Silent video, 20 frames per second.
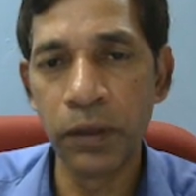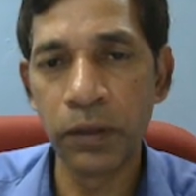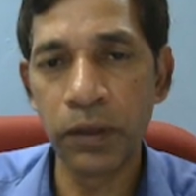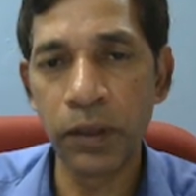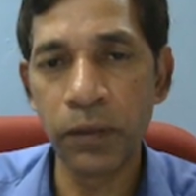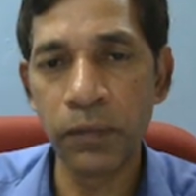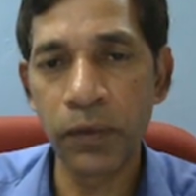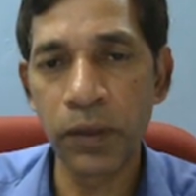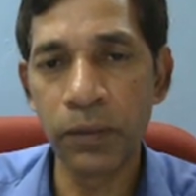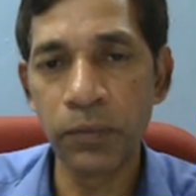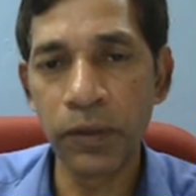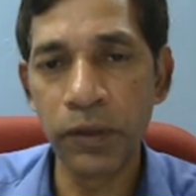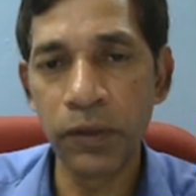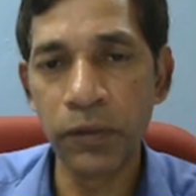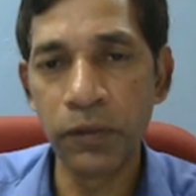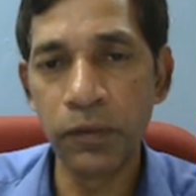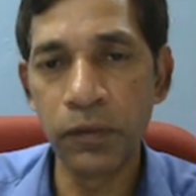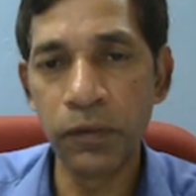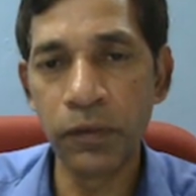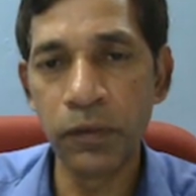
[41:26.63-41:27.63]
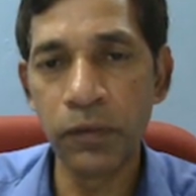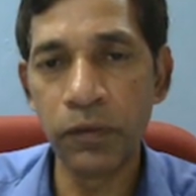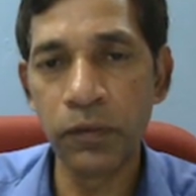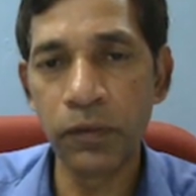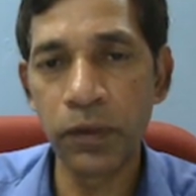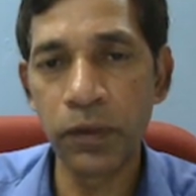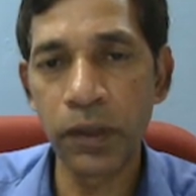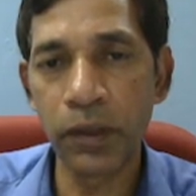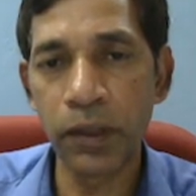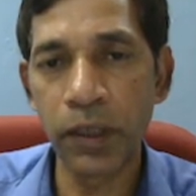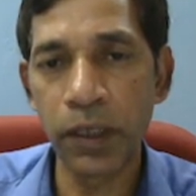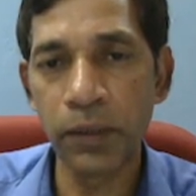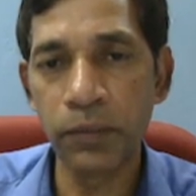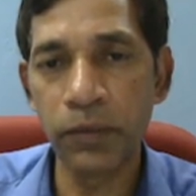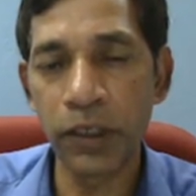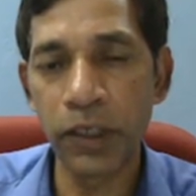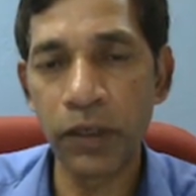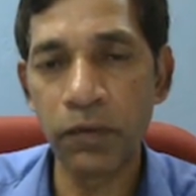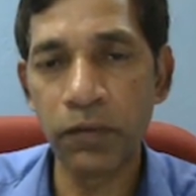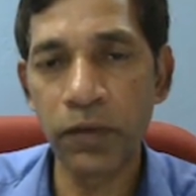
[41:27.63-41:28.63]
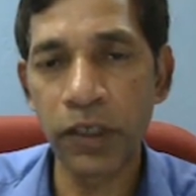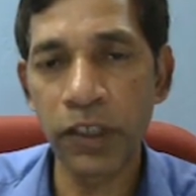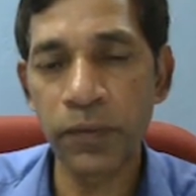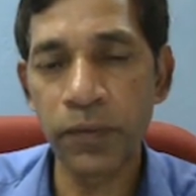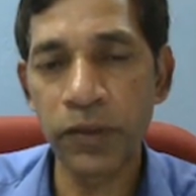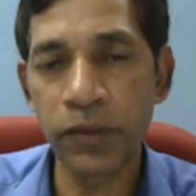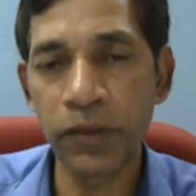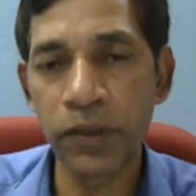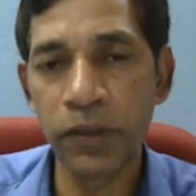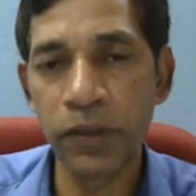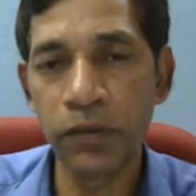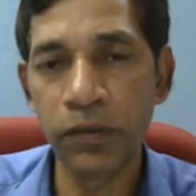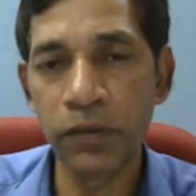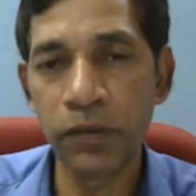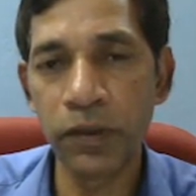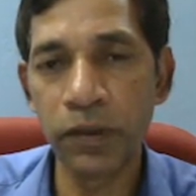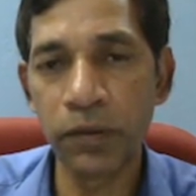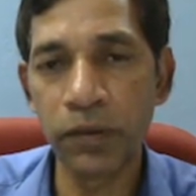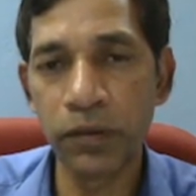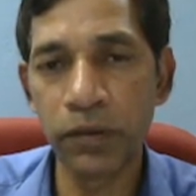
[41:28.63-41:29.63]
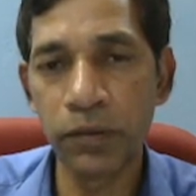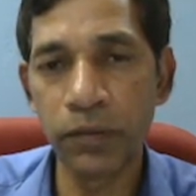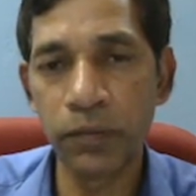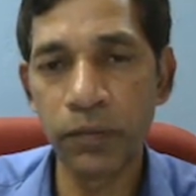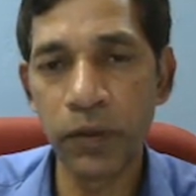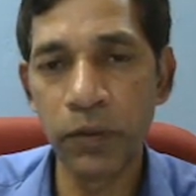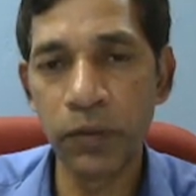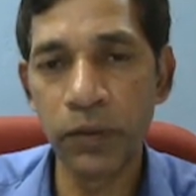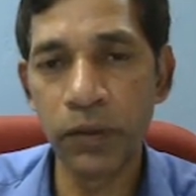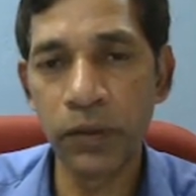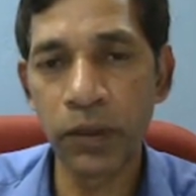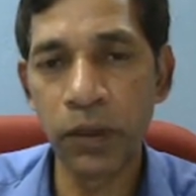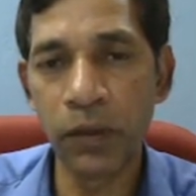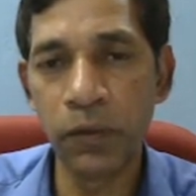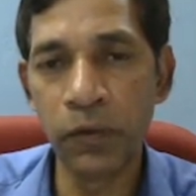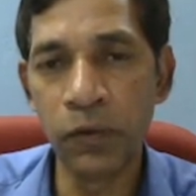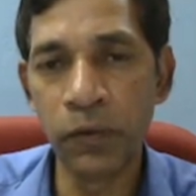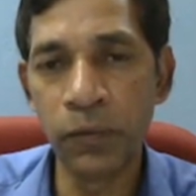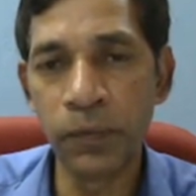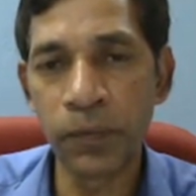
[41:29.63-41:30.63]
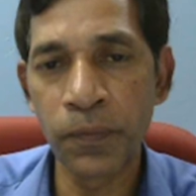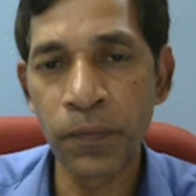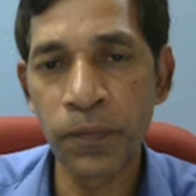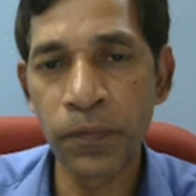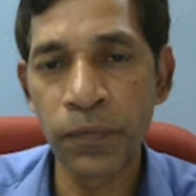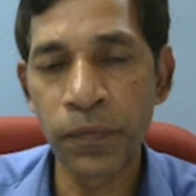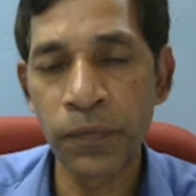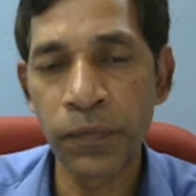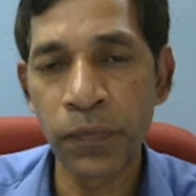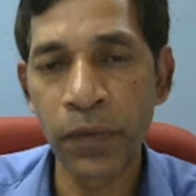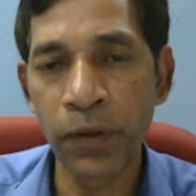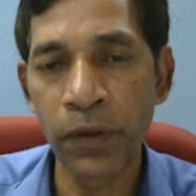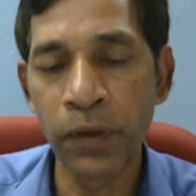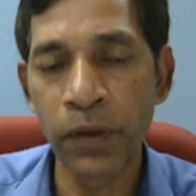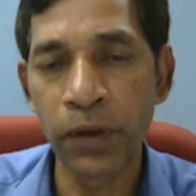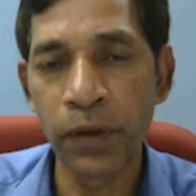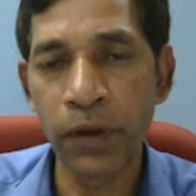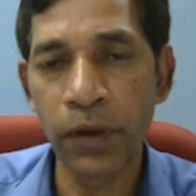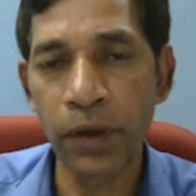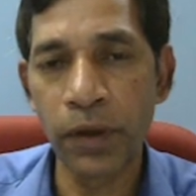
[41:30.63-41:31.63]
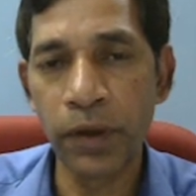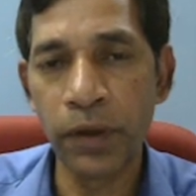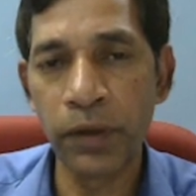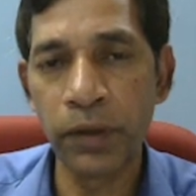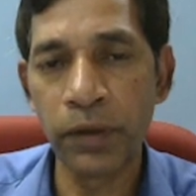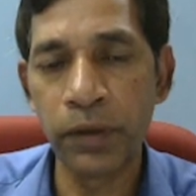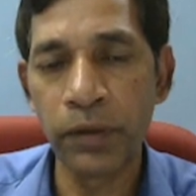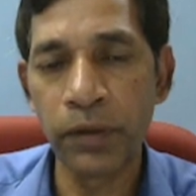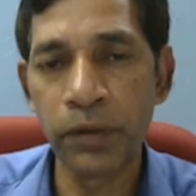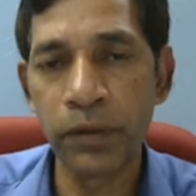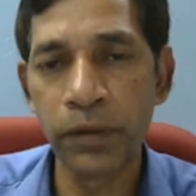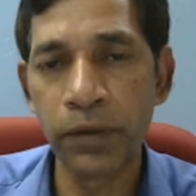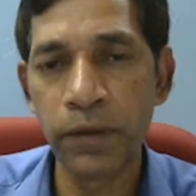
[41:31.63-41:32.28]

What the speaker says: then from Q2, you can have the regular expression, you can be in the loop, and